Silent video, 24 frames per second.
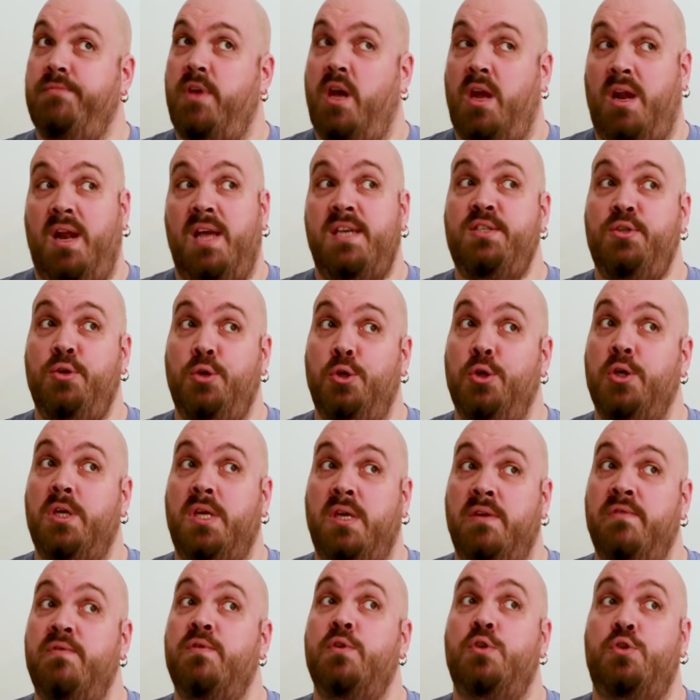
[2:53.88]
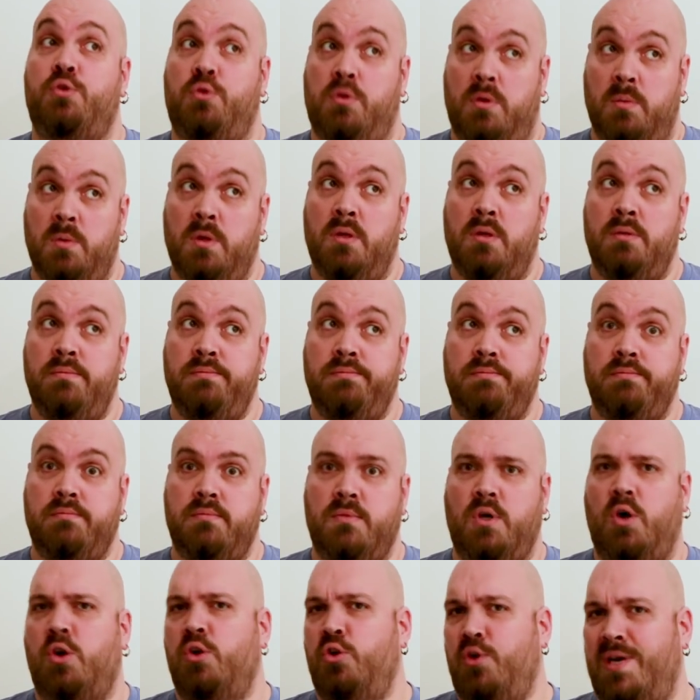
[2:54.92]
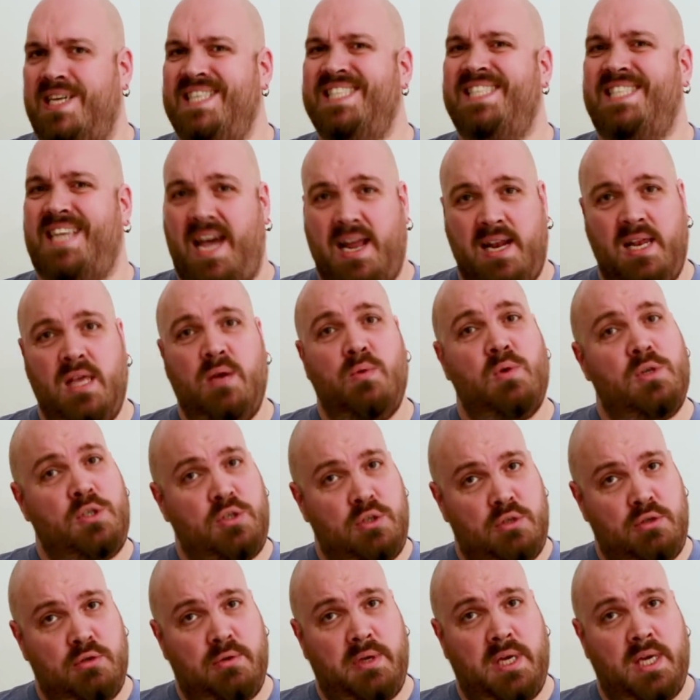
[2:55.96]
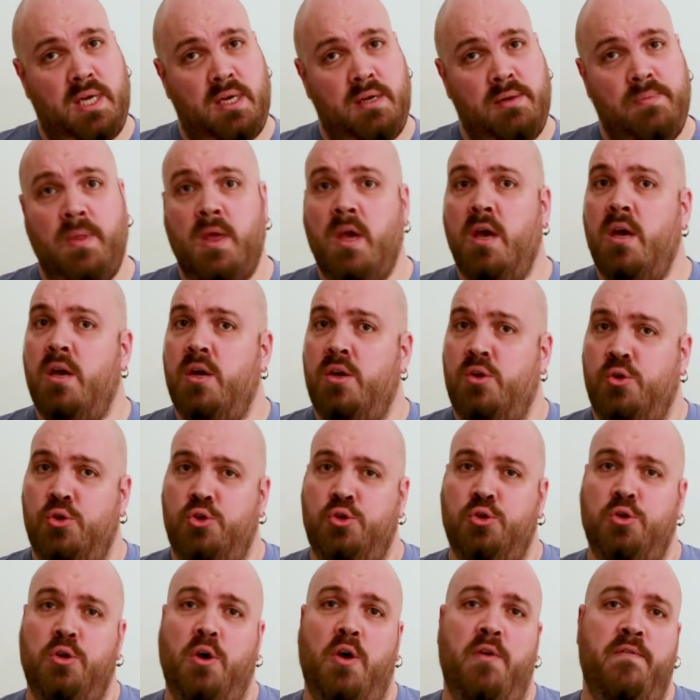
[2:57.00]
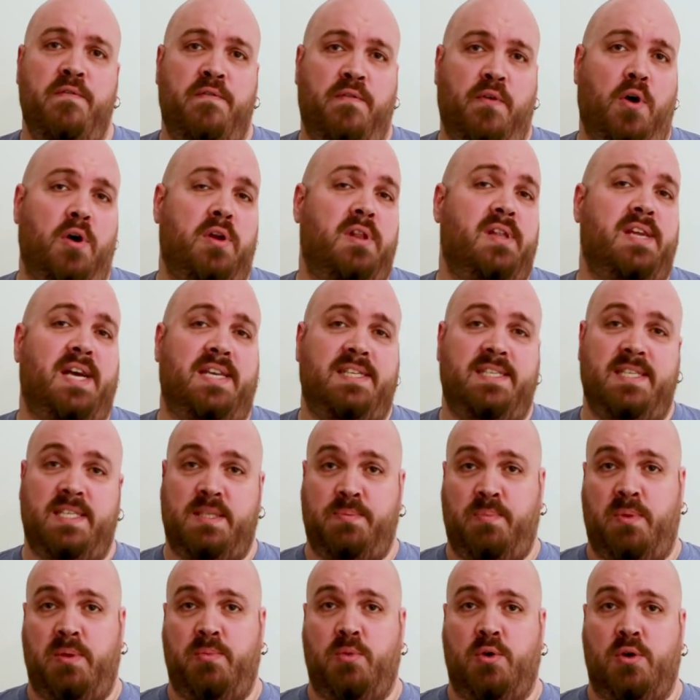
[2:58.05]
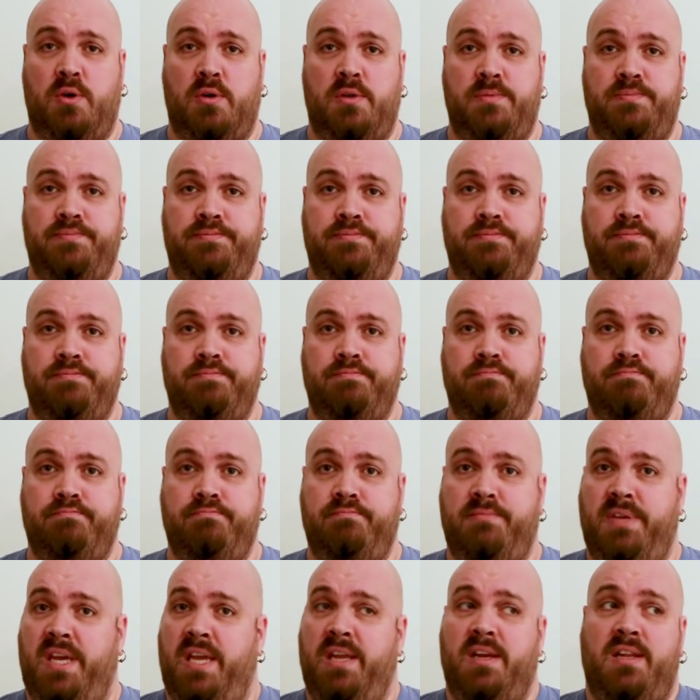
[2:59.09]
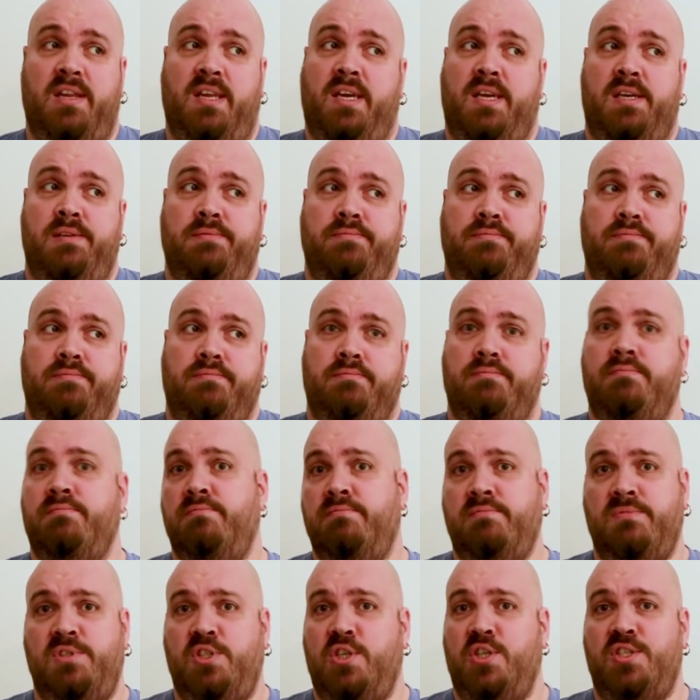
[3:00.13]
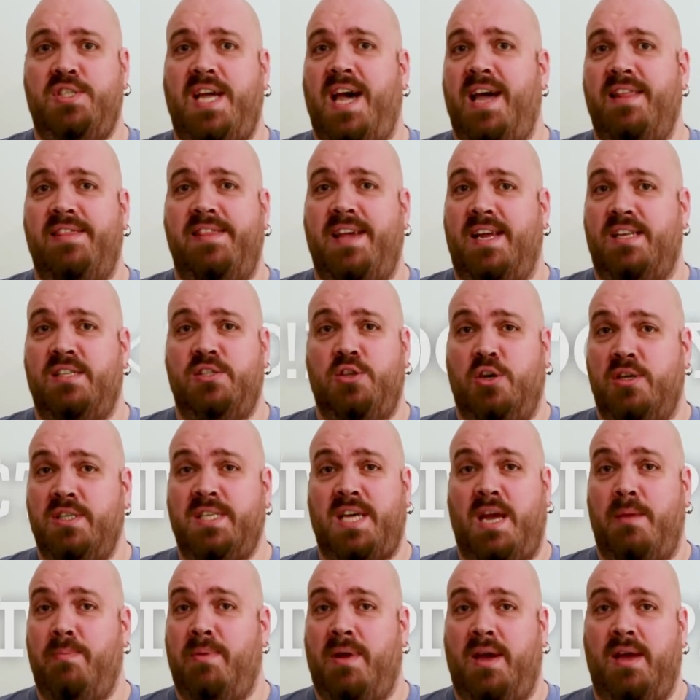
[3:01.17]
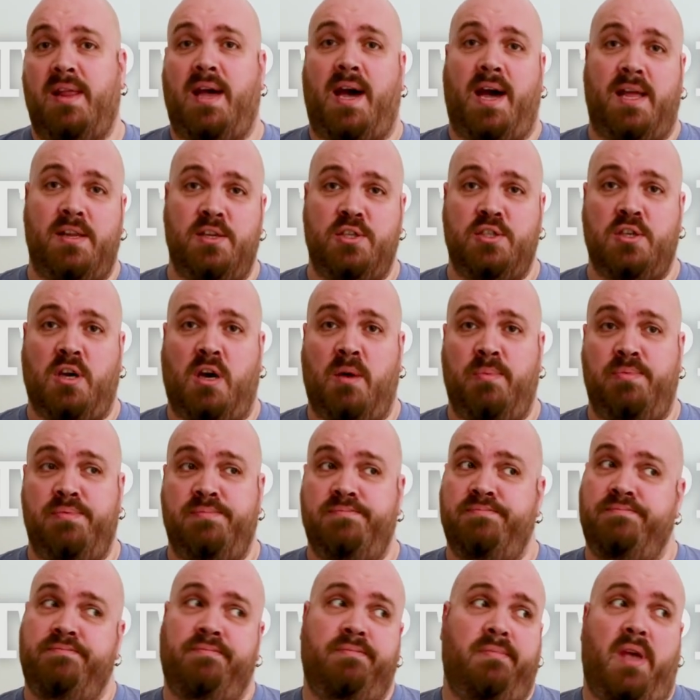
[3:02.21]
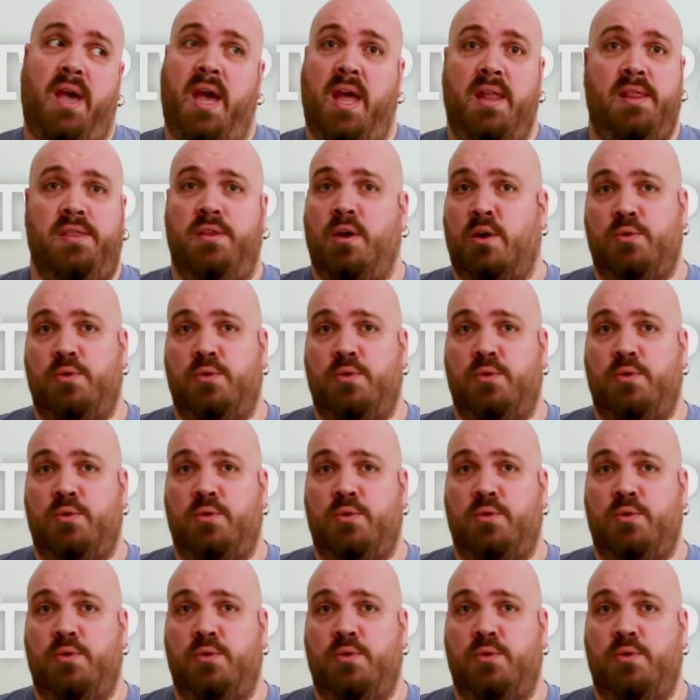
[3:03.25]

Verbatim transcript: unless you're looking for trouble or know exactly what you're doing, you should avoid that display mode. In clear, just add that doc type line at the top and